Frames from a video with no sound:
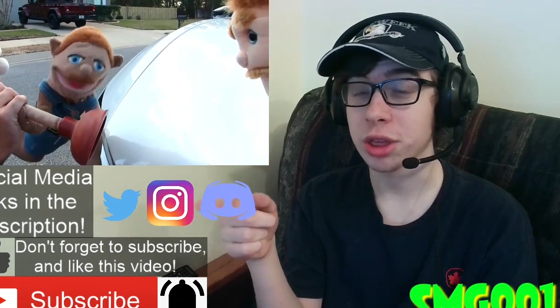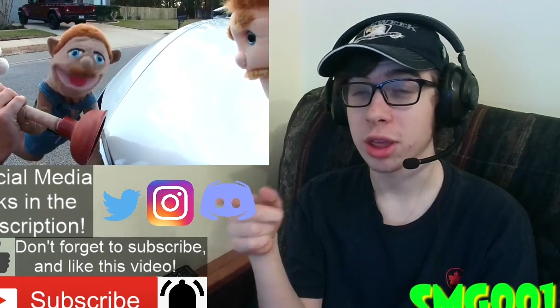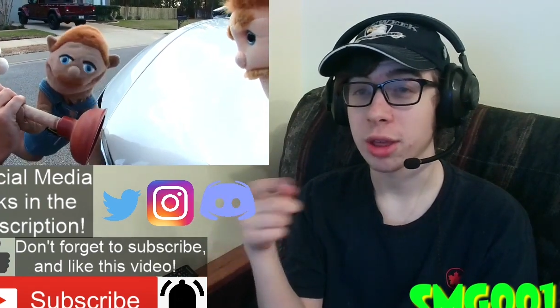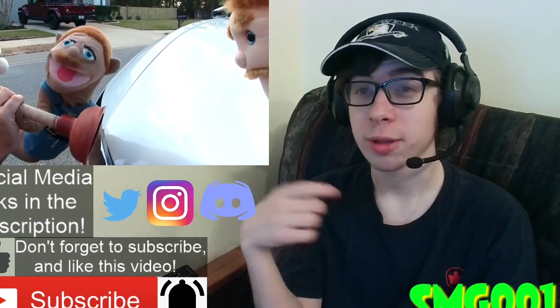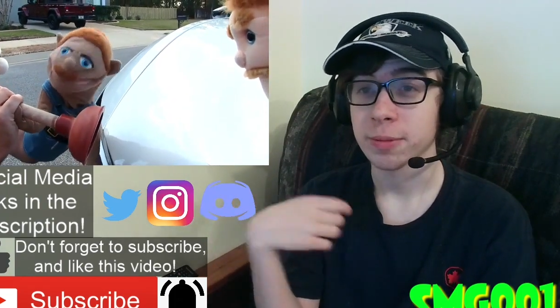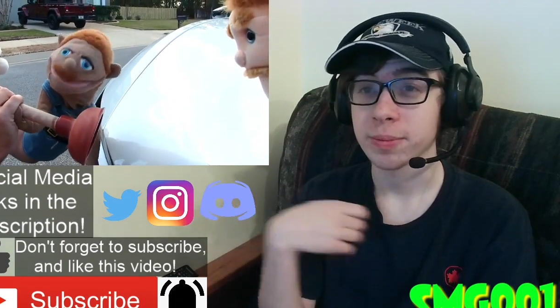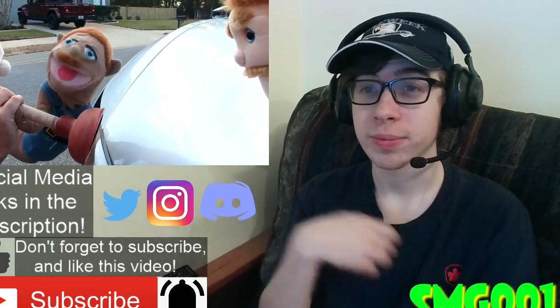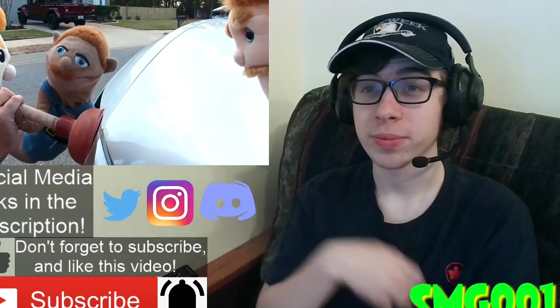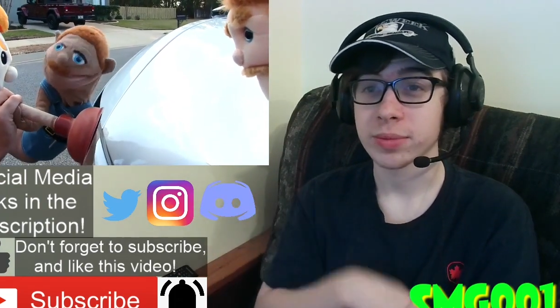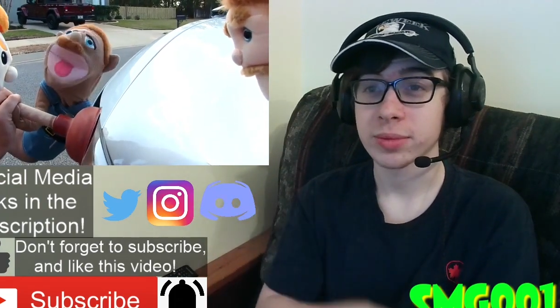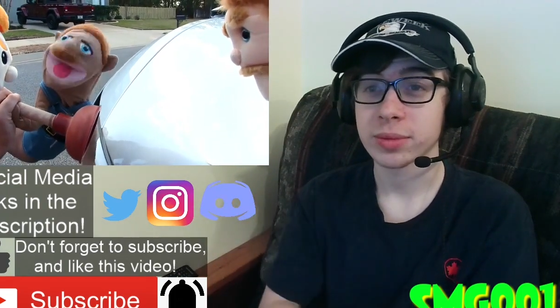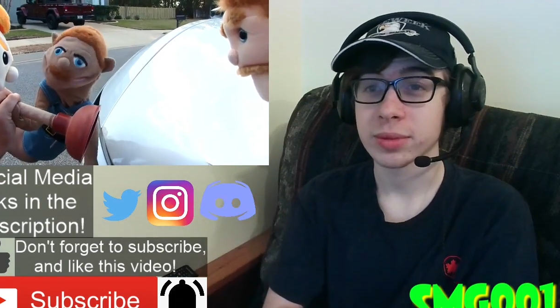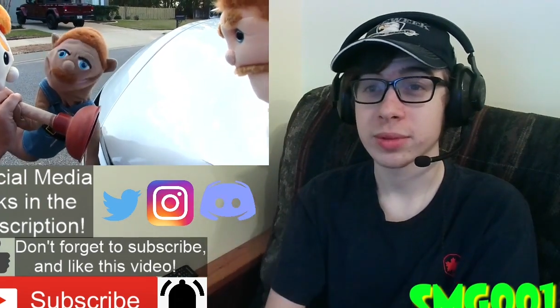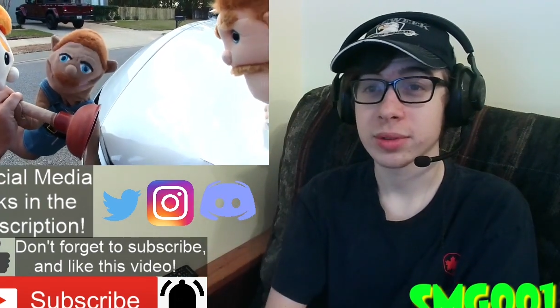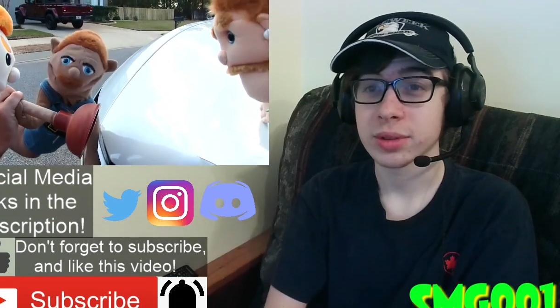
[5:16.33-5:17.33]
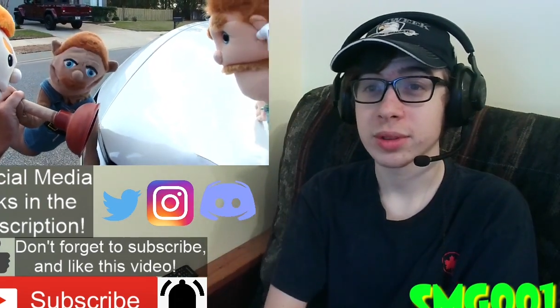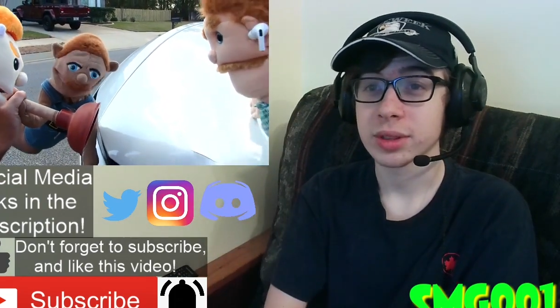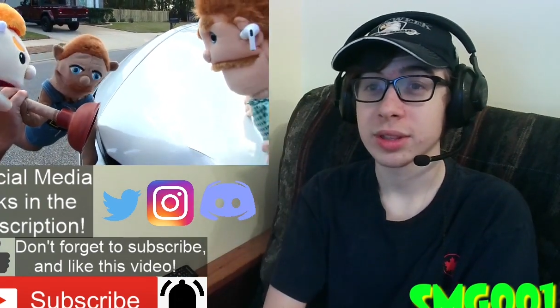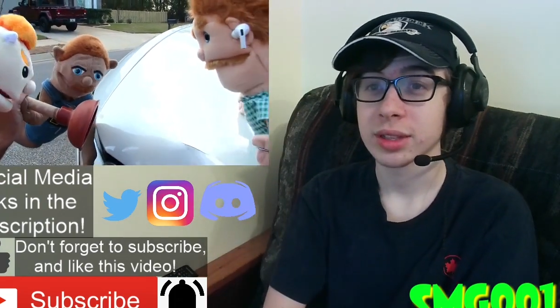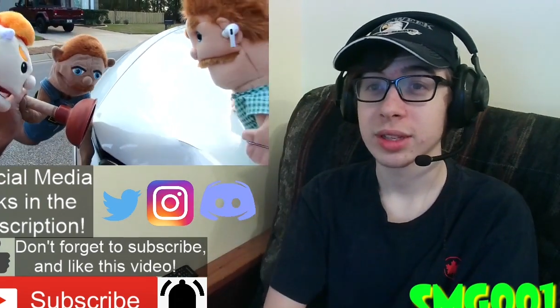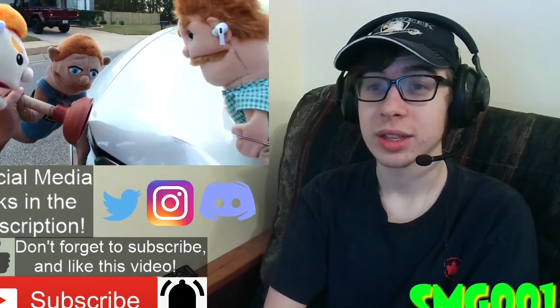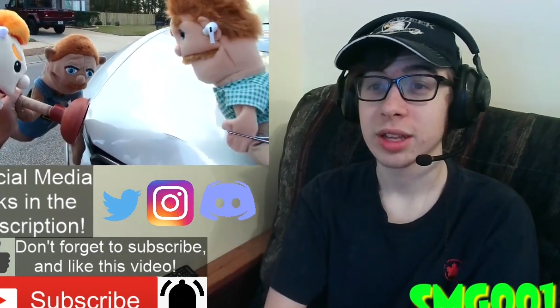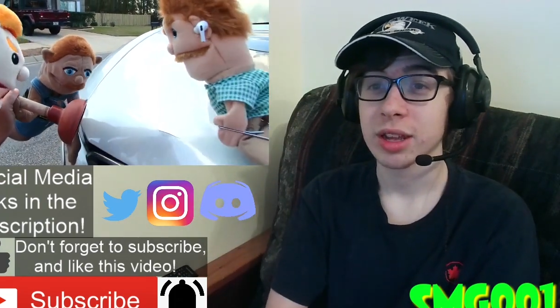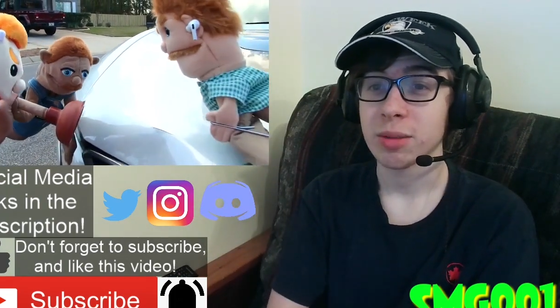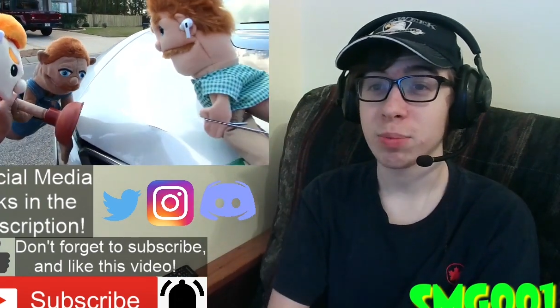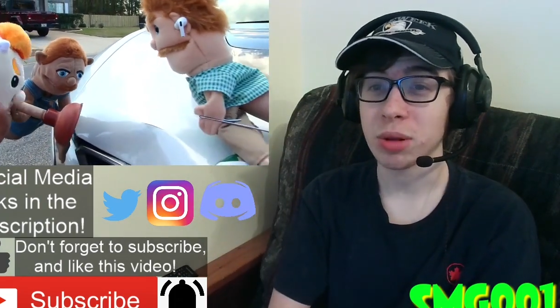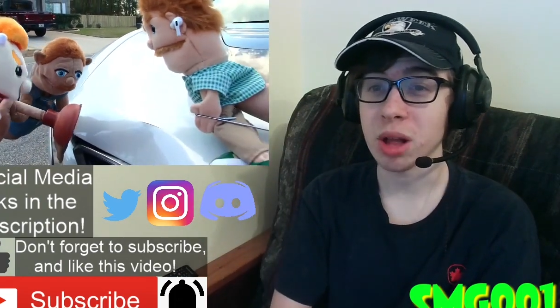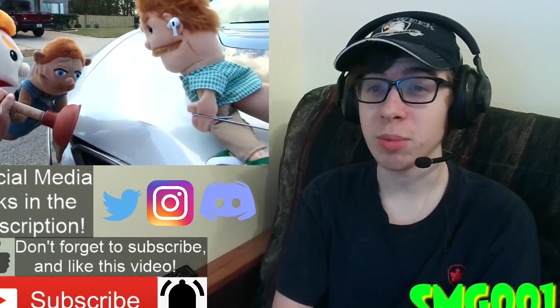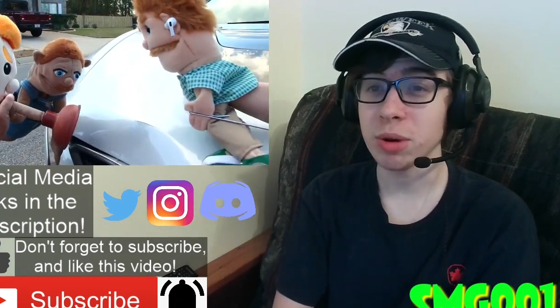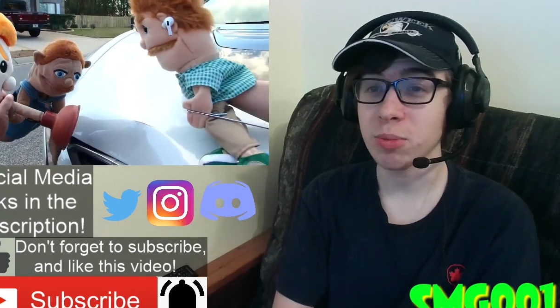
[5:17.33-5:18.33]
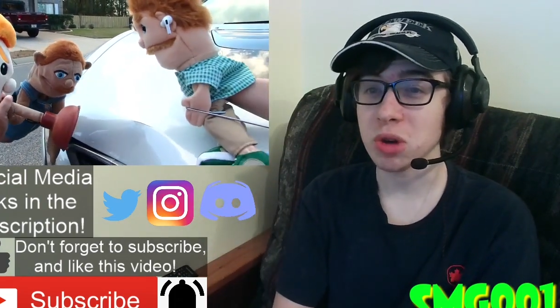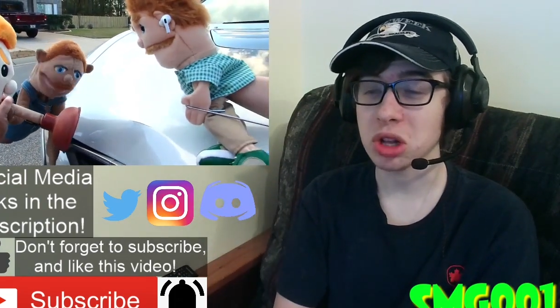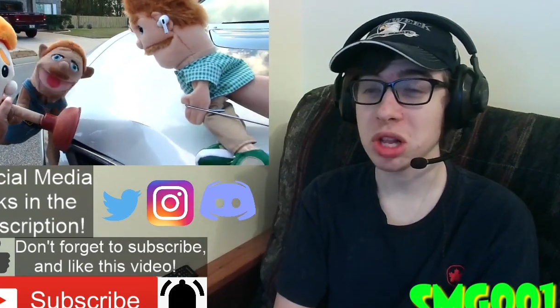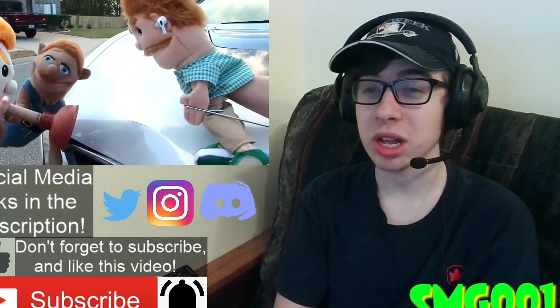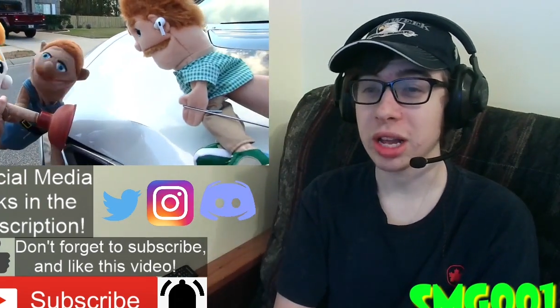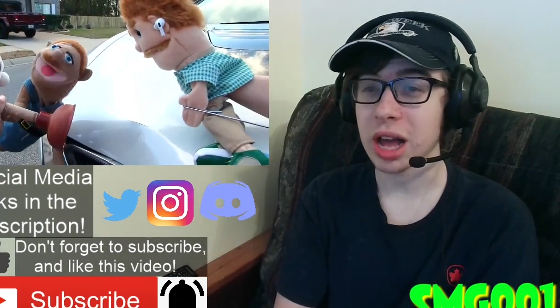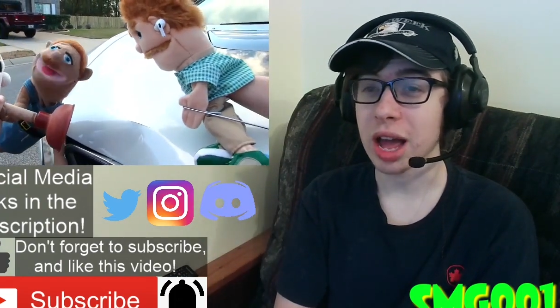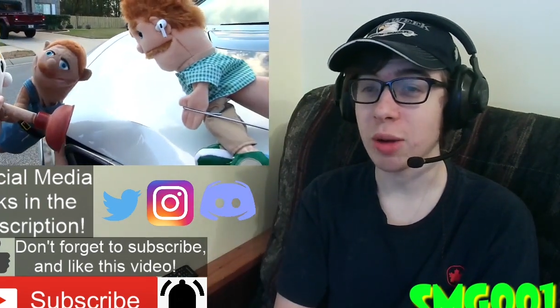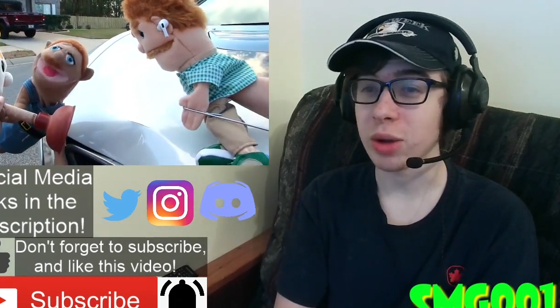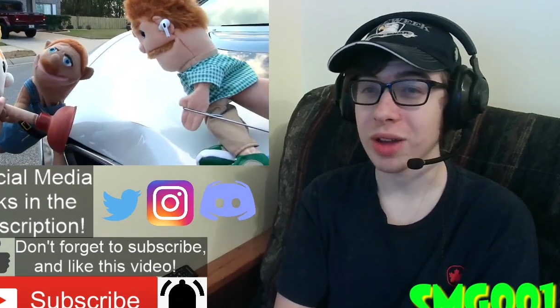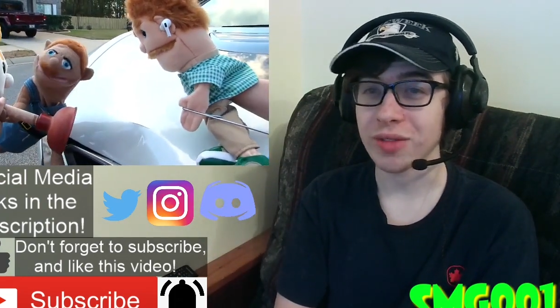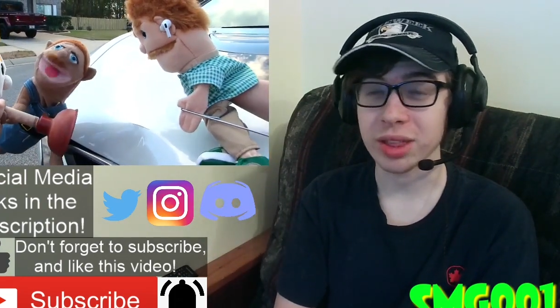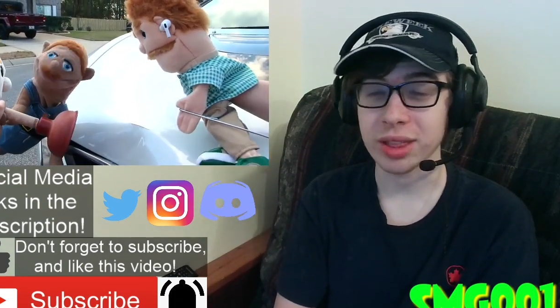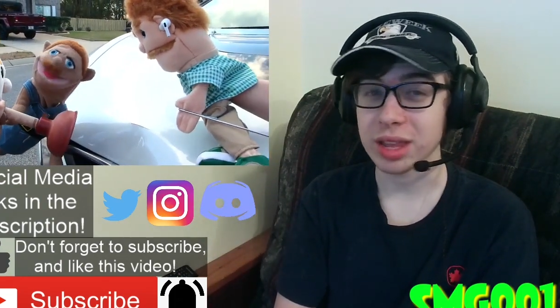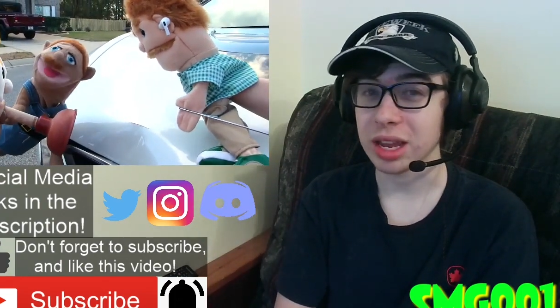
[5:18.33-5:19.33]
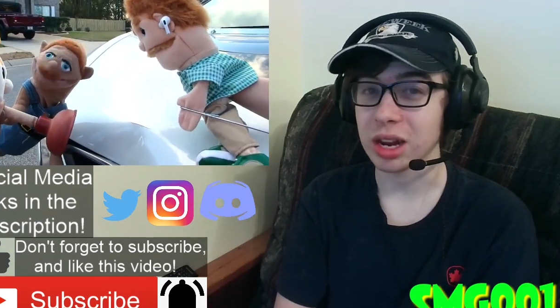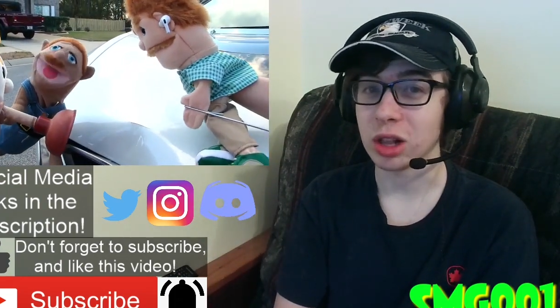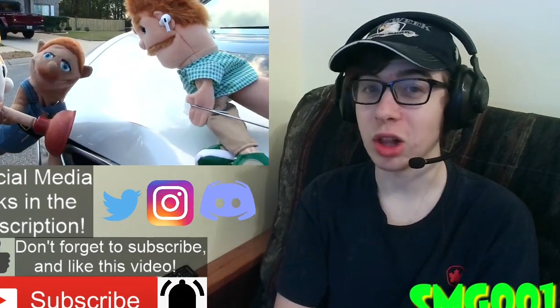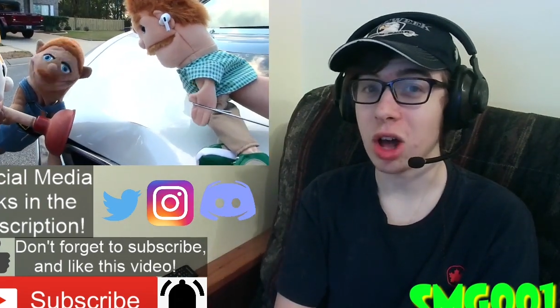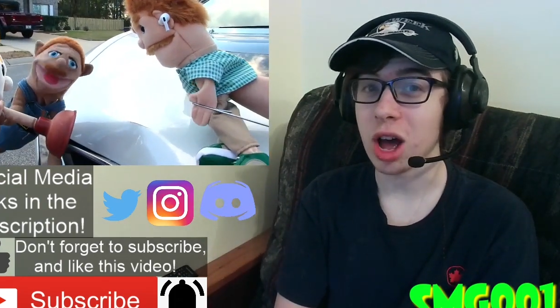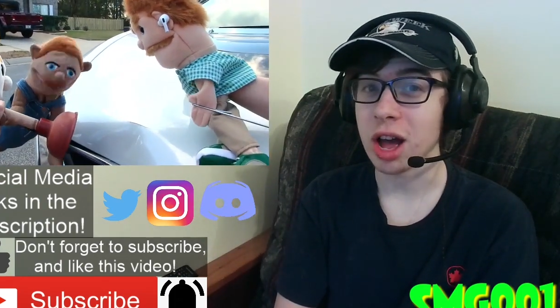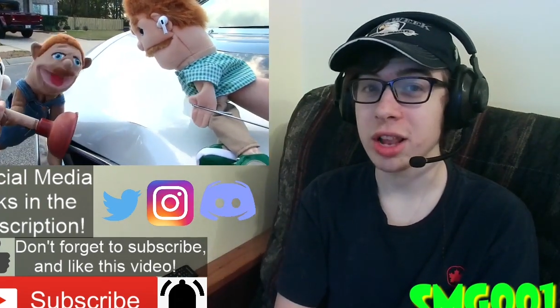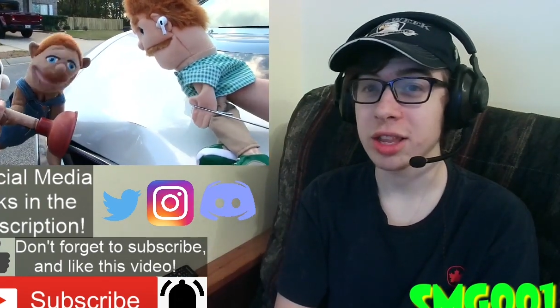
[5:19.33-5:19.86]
Would talk less. Well, could it get the Plumber Brooklyn guy we haven't seen a lot.